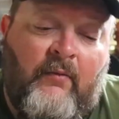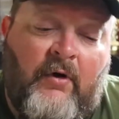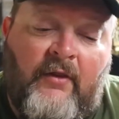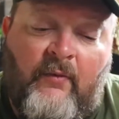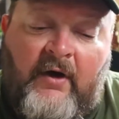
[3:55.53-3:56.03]
And
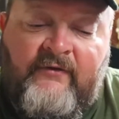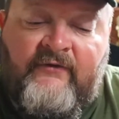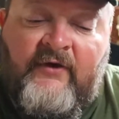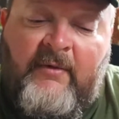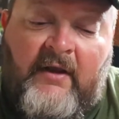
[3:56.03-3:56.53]
one of the ways that
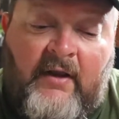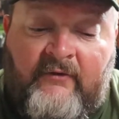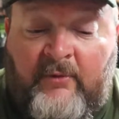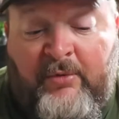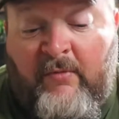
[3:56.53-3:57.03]
Z-Man
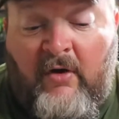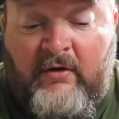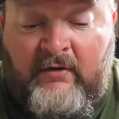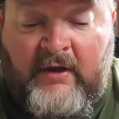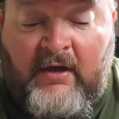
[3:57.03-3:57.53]
likes to promote
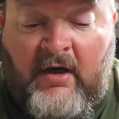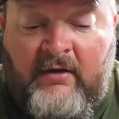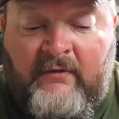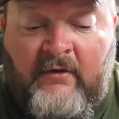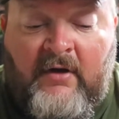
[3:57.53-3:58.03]
it, and they kind
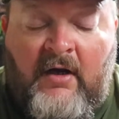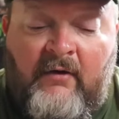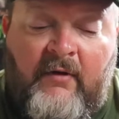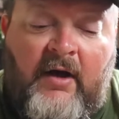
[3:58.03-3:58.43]
of they're kind of